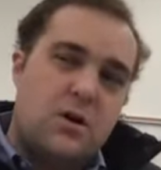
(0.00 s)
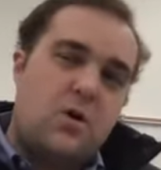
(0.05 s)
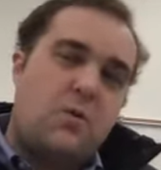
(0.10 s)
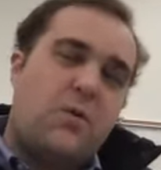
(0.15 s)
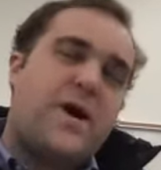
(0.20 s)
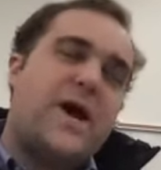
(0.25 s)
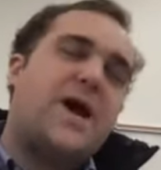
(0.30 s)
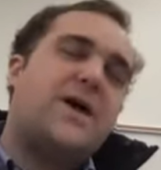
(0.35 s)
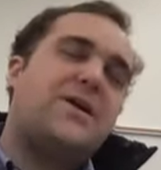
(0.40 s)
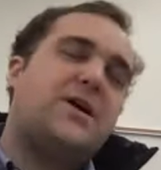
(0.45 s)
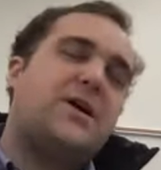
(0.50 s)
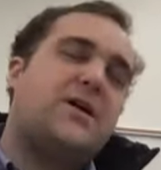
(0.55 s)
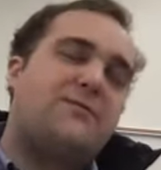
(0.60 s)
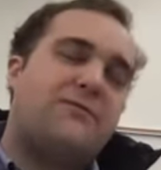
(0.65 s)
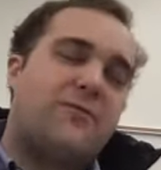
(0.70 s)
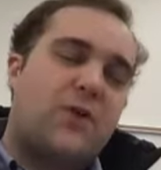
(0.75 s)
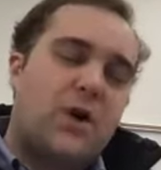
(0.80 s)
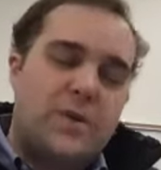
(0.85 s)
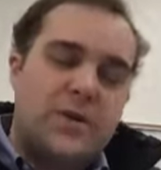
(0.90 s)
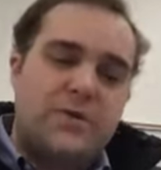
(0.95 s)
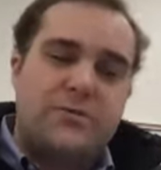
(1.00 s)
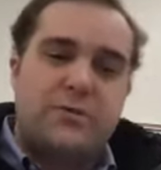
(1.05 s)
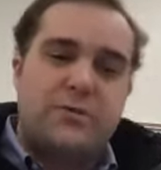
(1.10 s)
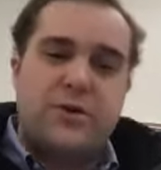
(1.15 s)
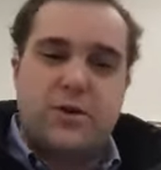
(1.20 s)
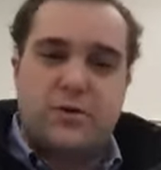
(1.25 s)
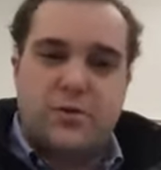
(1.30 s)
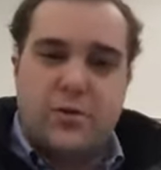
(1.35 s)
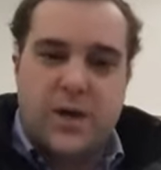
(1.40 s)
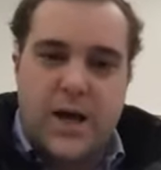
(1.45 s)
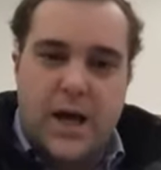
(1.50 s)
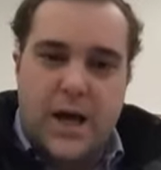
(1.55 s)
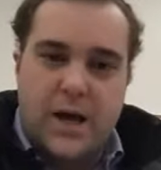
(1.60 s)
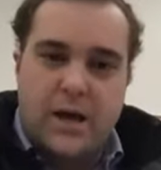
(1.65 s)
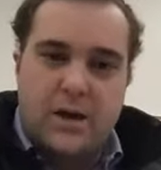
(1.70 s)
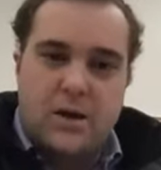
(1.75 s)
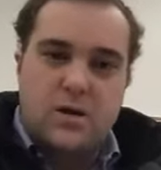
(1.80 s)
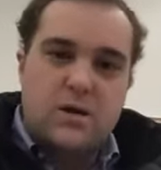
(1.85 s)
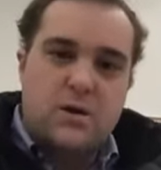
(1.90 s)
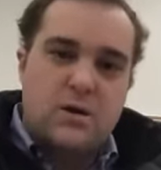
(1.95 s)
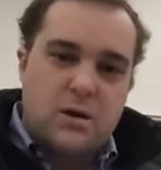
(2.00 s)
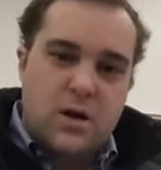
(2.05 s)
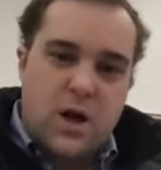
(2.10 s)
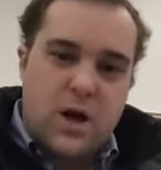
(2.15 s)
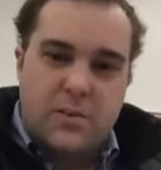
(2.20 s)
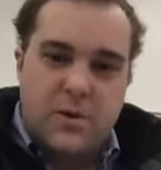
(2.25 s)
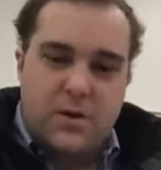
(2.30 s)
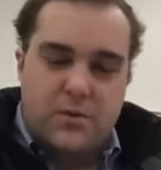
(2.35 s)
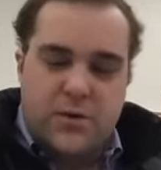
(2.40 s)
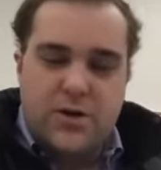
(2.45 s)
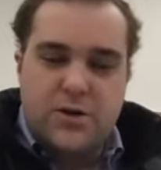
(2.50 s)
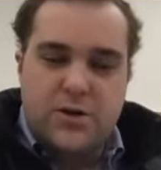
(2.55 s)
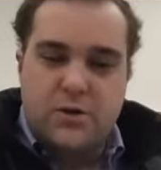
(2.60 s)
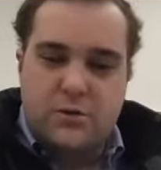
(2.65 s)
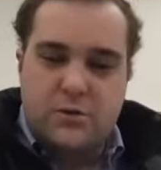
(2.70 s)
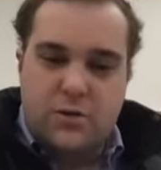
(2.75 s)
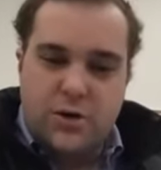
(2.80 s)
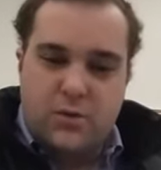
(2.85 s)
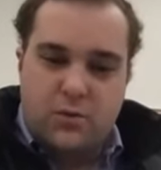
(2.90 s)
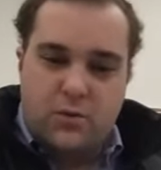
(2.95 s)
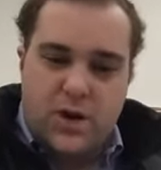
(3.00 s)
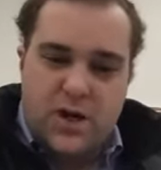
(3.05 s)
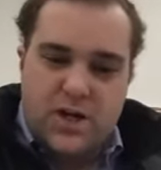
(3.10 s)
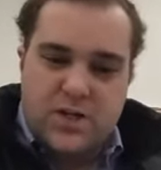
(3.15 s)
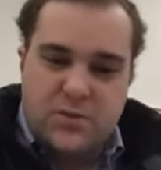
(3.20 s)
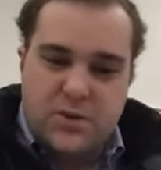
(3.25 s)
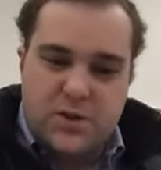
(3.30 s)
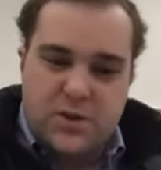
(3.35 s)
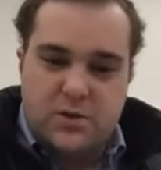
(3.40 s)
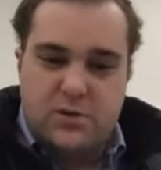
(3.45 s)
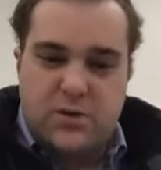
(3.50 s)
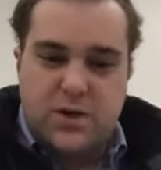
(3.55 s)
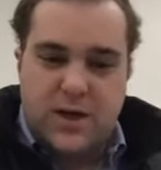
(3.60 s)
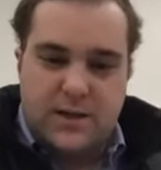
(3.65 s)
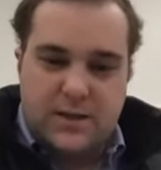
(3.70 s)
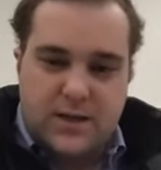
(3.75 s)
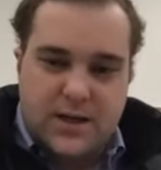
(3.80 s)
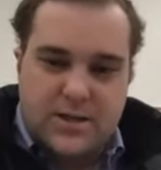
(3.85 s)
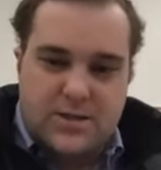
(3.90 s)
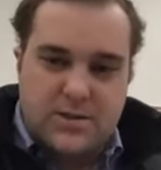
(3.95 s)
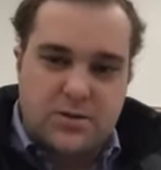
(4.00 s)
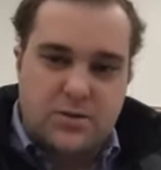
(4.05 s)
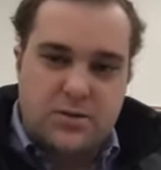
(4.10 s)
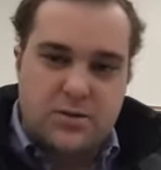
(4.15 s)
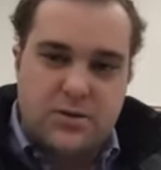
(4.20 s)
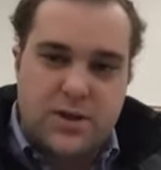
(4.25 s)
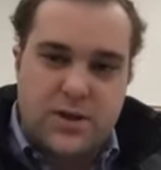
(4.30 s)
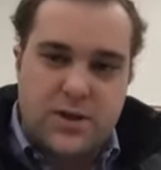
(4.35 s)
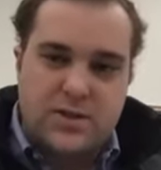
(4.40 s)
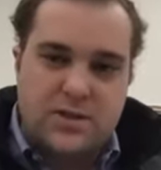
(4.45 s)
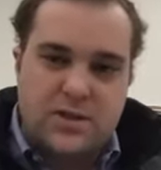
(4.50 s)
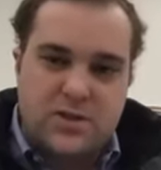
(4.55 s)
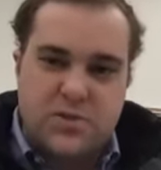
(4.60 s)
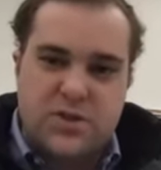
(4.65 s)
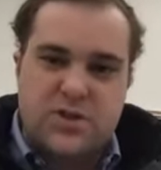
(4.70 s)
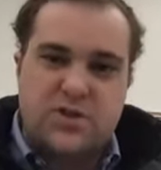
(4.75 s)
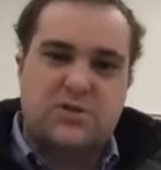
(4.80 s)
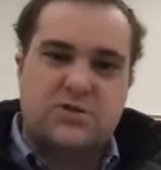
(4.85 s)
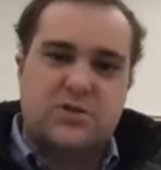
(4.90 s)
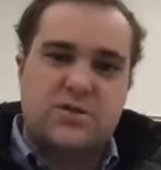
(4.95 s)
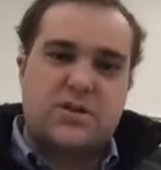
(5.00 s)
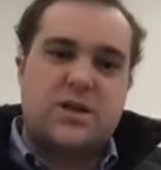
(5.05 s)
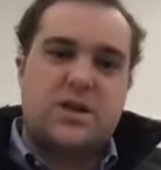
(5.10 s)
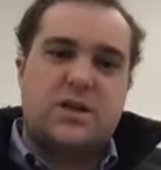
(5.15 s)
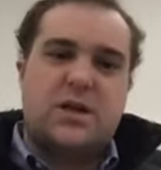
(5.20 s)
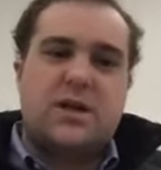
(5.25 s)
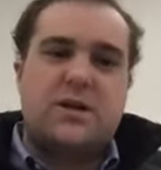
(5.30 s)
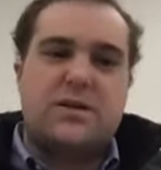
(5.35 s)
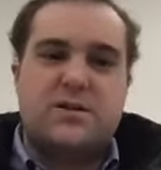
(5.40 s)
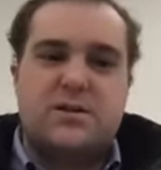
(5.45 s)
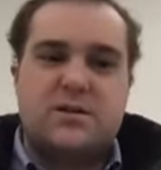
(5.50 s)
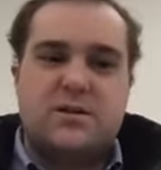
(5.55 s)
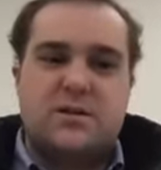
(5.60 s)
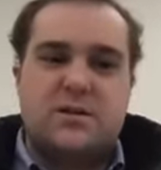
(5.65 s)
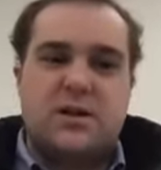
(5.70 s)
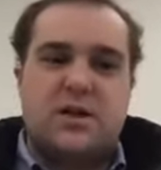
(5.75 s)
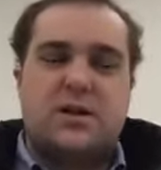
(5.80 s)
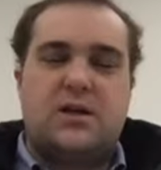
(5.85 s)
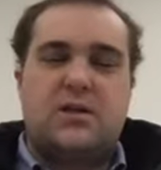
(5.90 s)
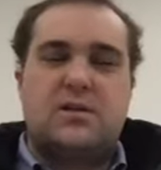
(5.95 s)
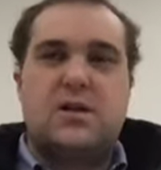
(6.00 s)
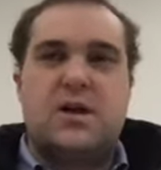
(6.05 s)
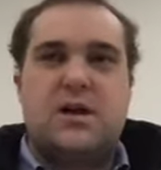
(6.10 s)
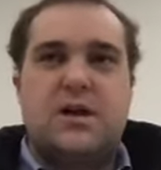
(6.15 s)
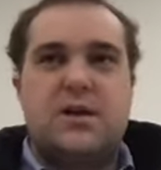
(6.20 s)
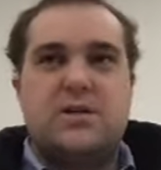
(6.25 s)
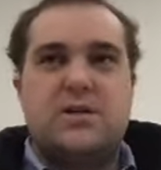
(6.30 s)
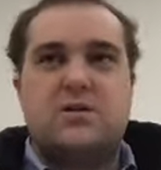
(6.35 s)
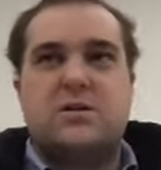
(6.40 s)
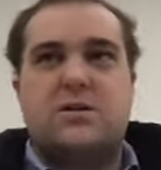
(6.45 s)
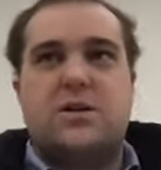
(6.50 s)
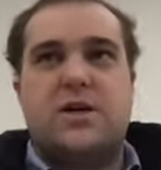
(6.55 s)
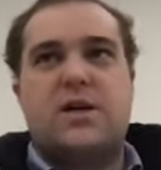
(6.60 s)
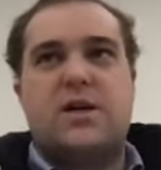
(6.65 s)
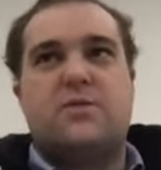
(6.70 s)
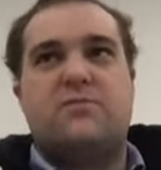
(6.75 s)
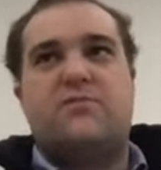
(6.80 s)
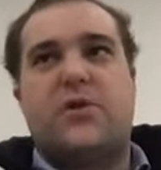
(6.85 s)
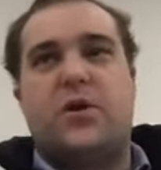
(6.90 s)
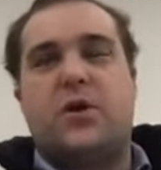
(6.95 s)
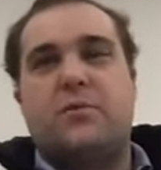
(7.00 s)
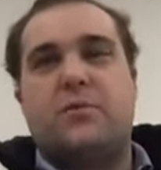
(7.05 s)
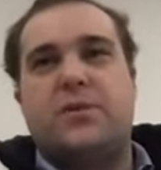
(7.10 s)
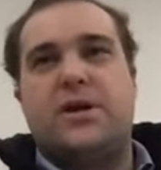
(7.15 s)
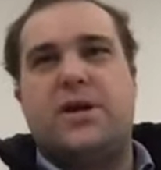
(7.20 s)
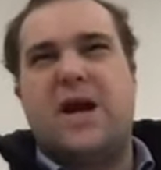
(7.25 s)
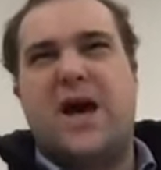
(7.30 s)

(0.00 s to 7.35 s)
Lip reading: We had to confirm it through UK. I mean, we knew what it was, but UK likes to do this because we just don't see a lot of this in Kentucky. So they confirmed it.